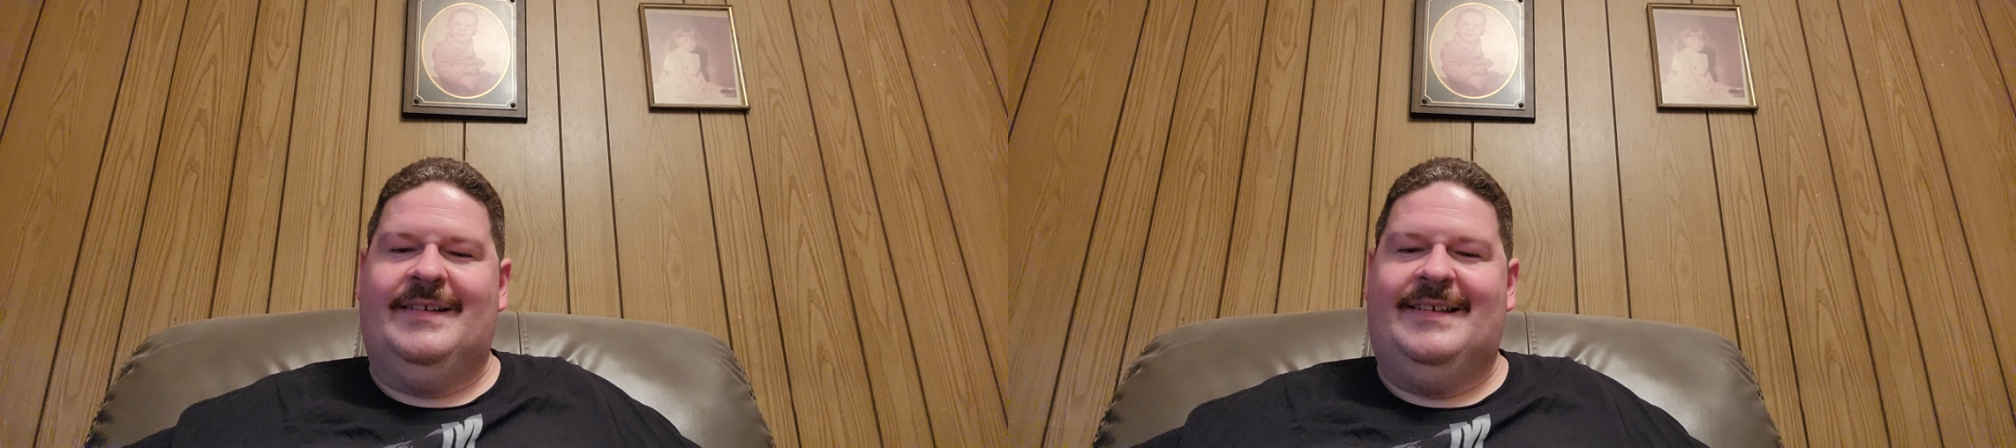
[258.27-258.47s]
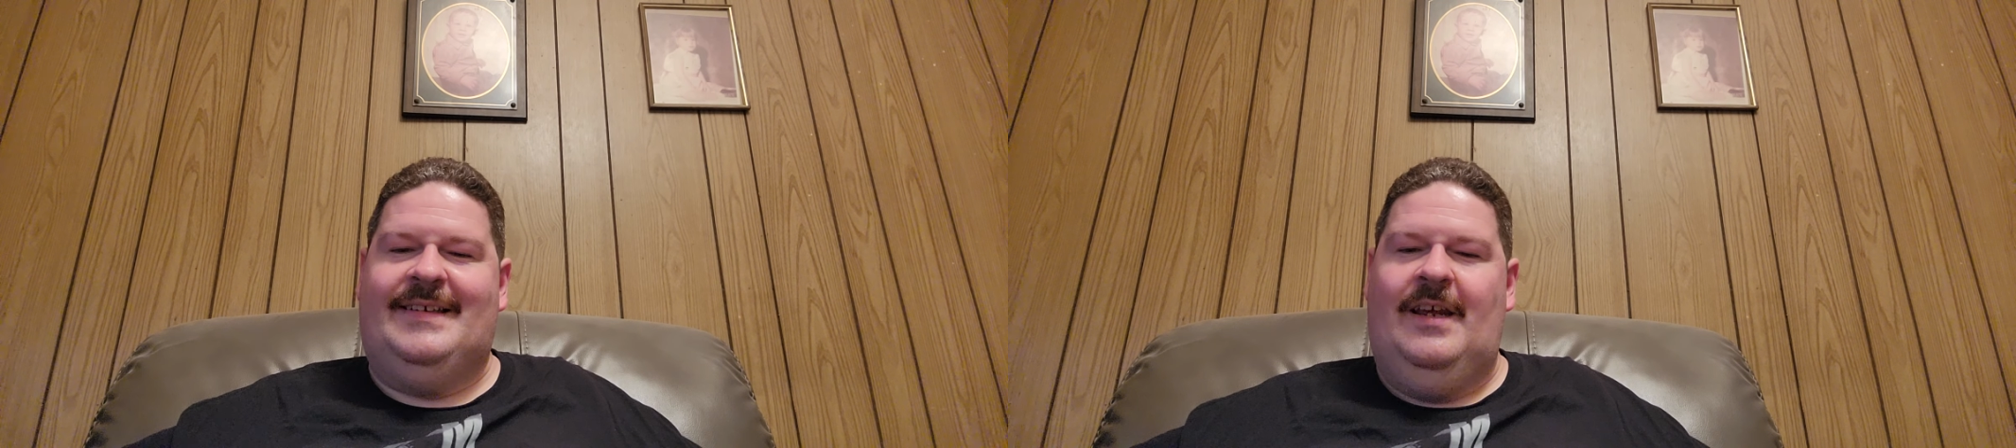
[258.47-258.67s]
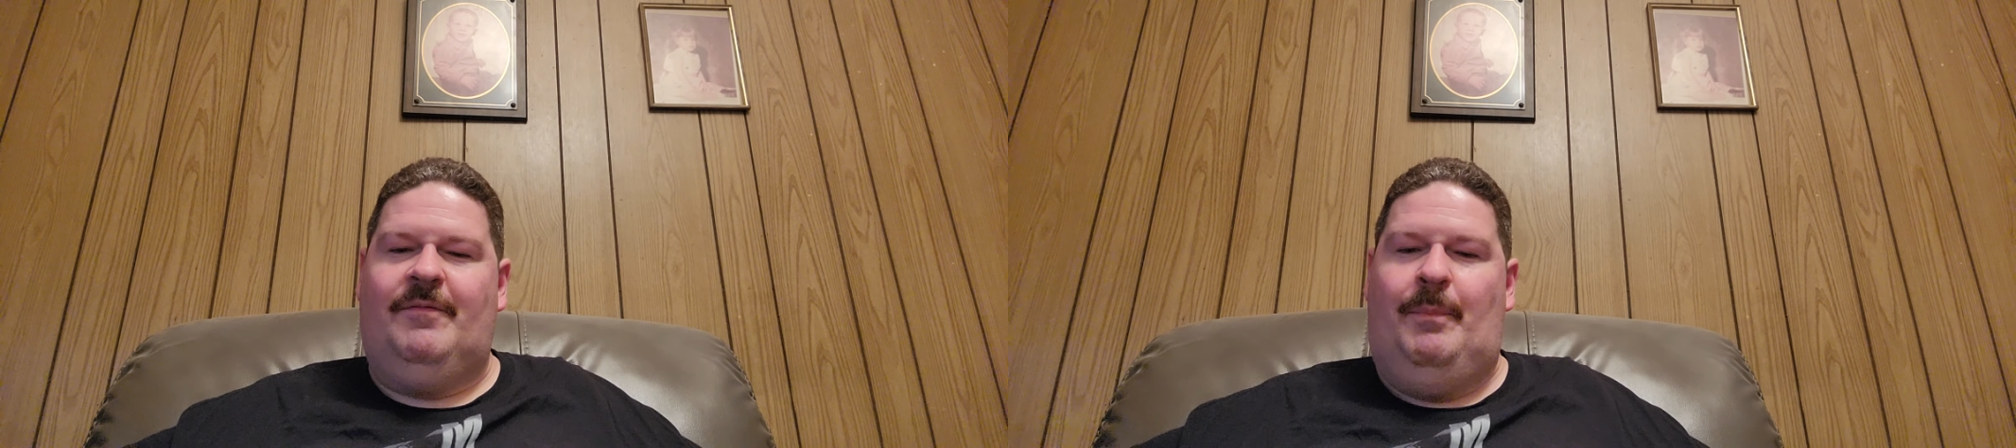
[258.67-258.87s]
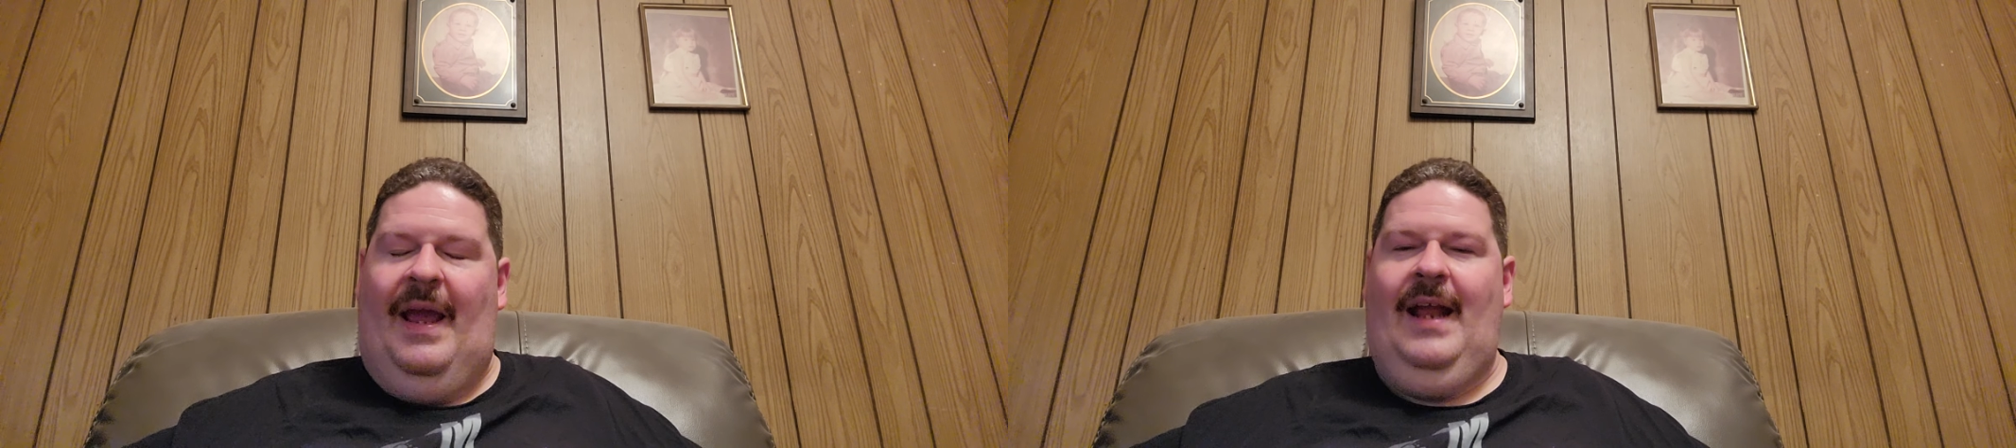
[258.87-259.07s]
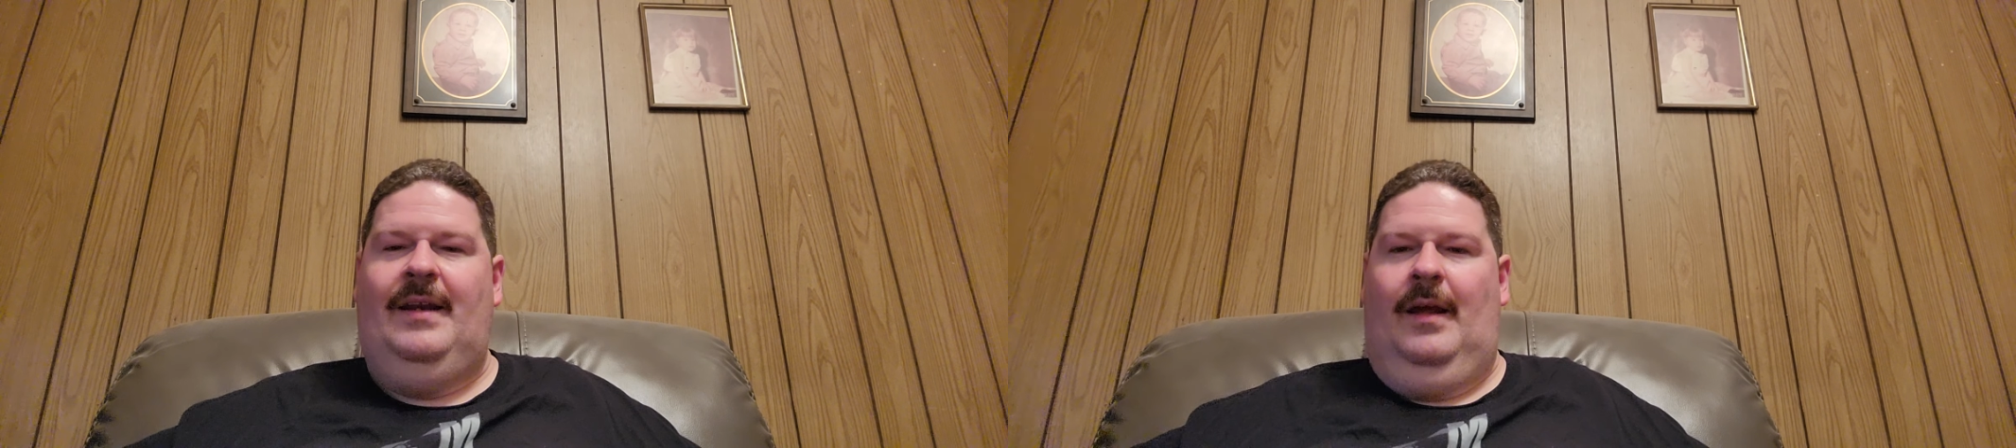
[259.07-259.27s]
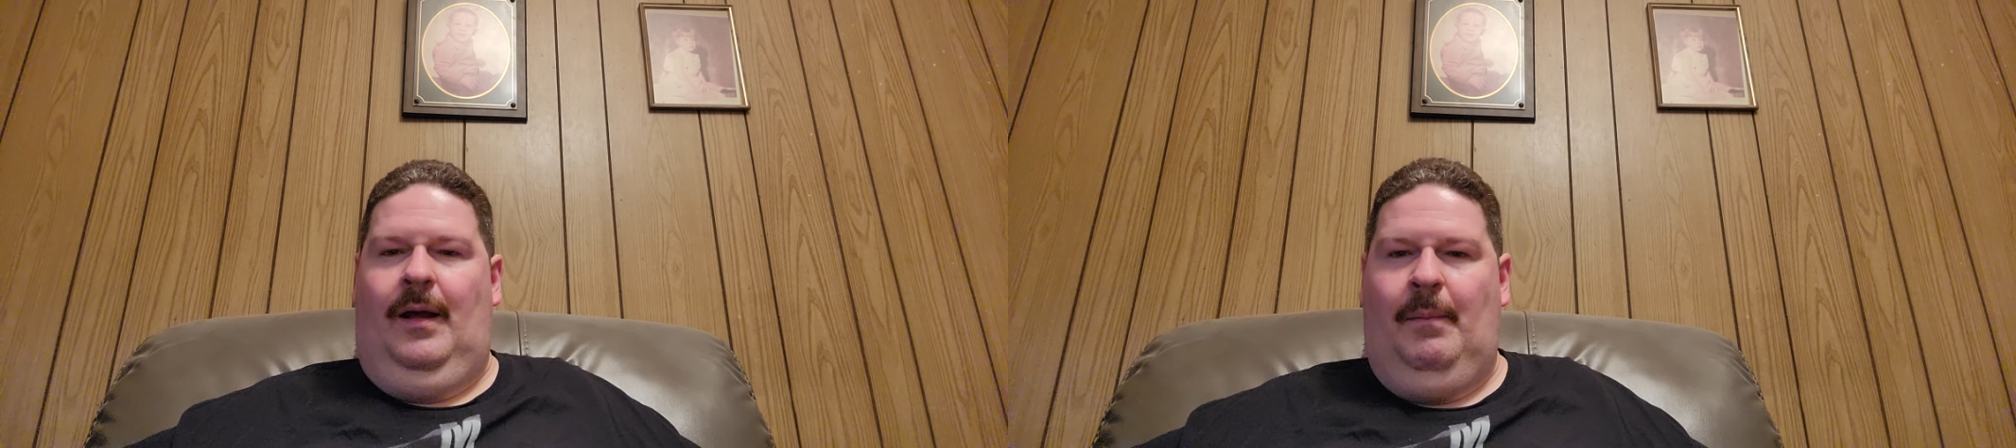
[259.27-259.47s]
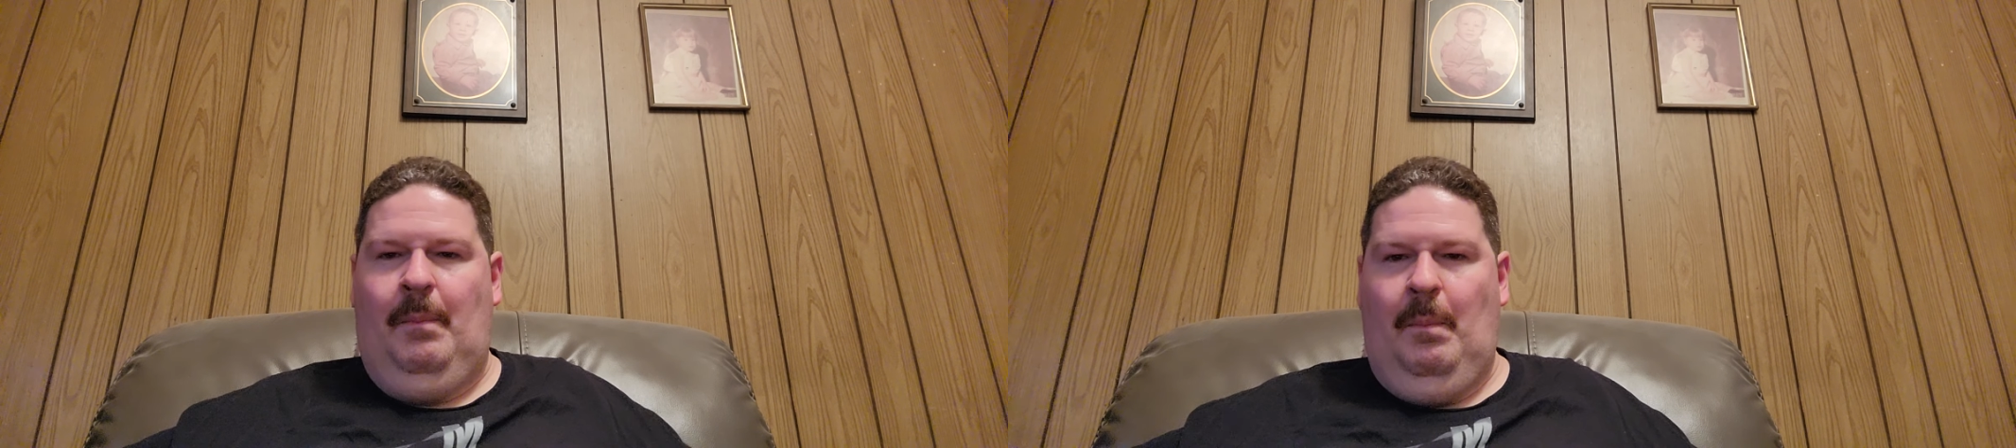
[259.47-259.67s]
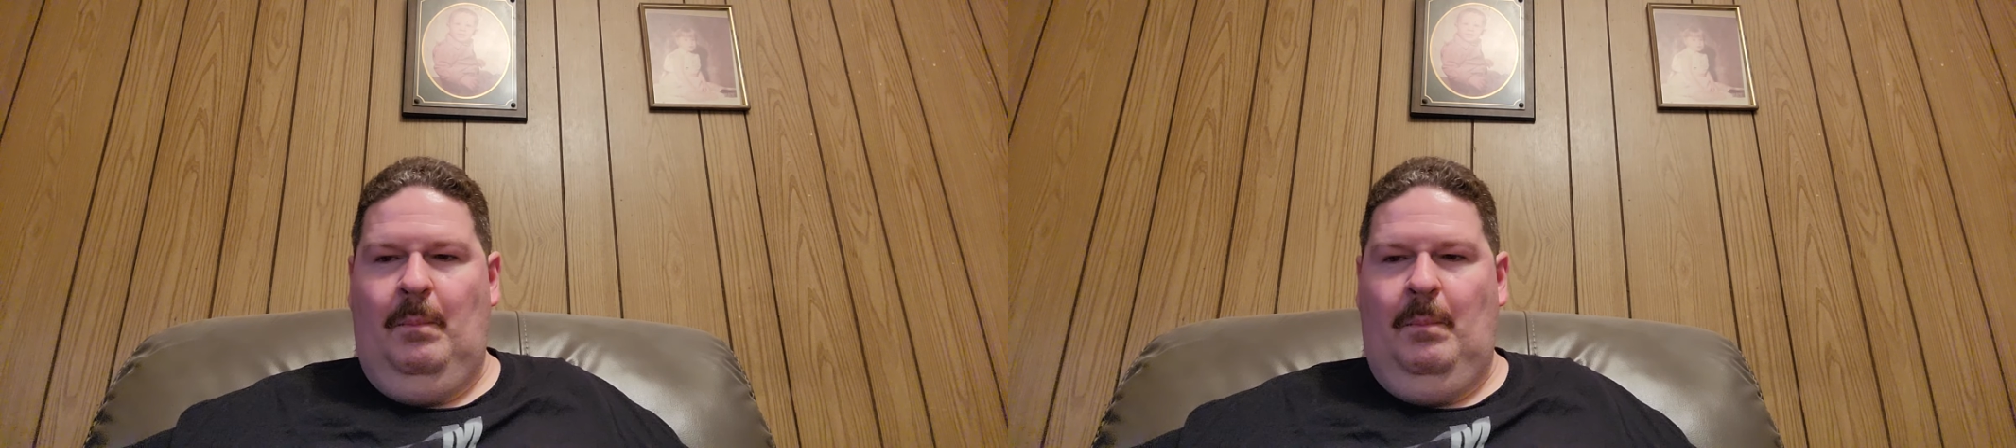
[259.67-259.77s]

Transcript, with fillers: Steve Pena